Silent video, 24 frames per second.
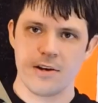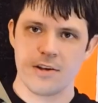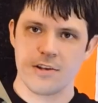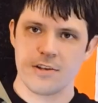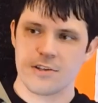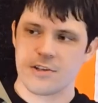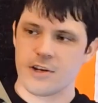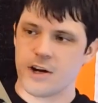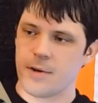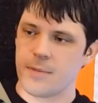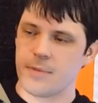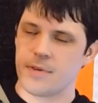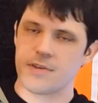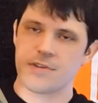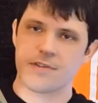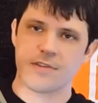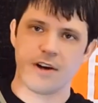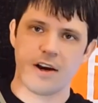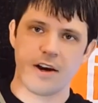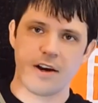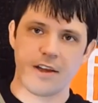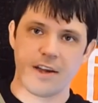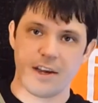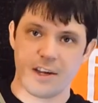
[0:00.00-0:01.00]
Starting with the
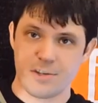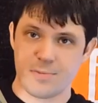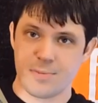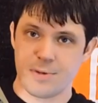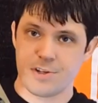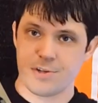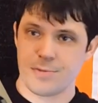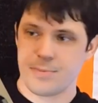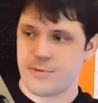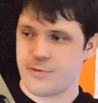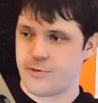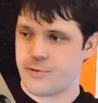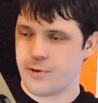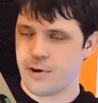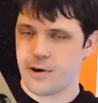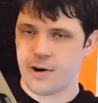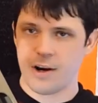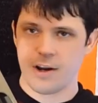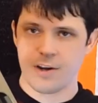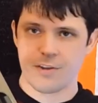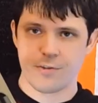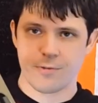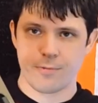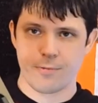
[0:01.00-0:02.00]
stock, as mentioned before, it
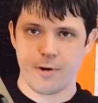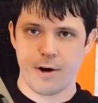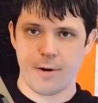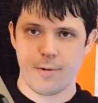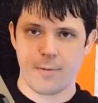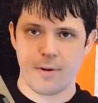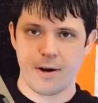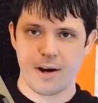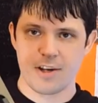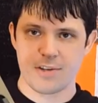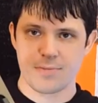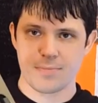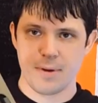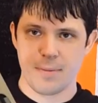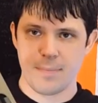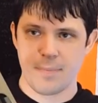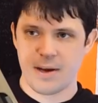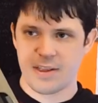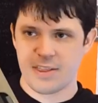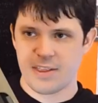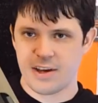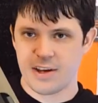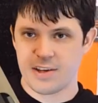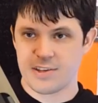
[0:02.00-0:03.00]
has a rubberized butt
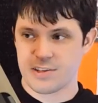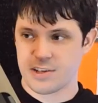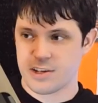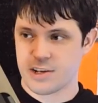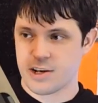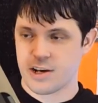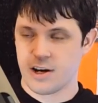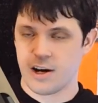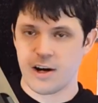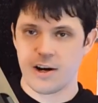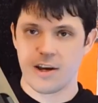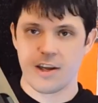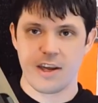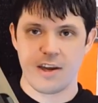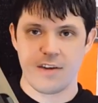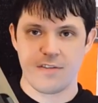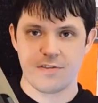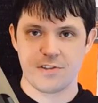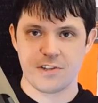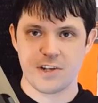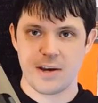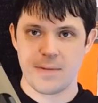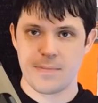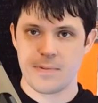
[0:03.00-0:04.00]
pad that has a concave
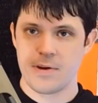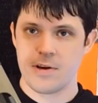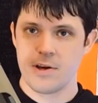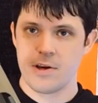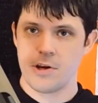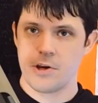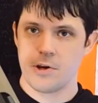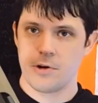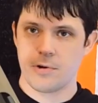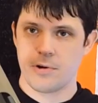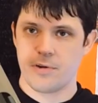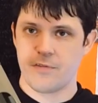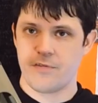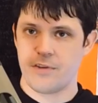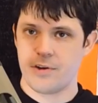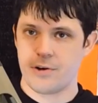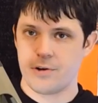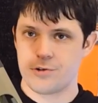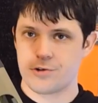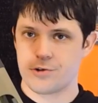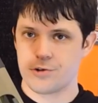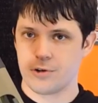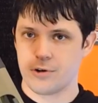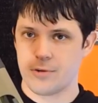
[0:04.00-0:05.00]
shape in order to fit
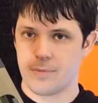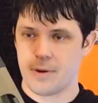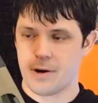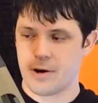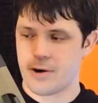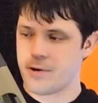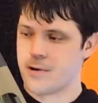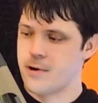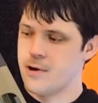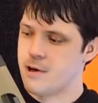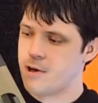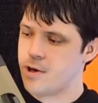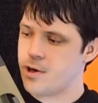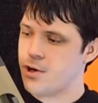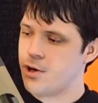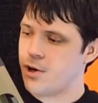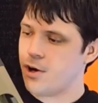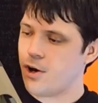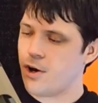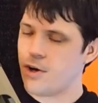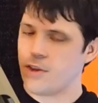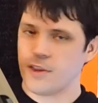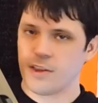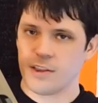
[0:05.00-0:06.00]
your shoulder better.
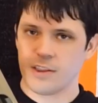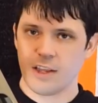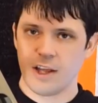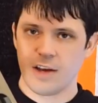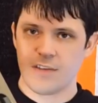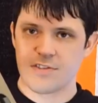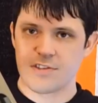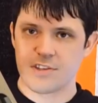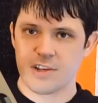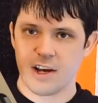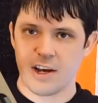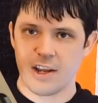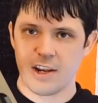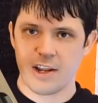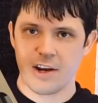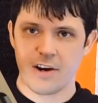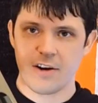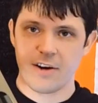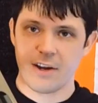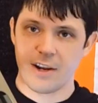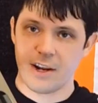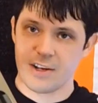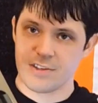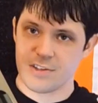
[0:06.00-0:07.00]
On the left side here,
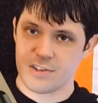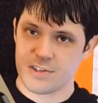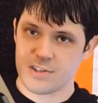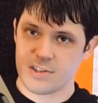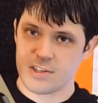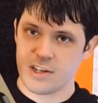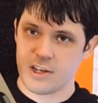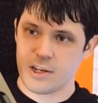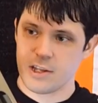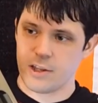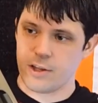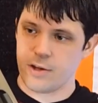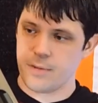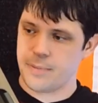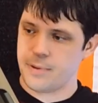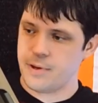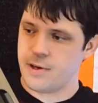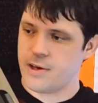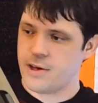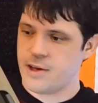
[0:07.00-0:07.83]
it has a sling loop.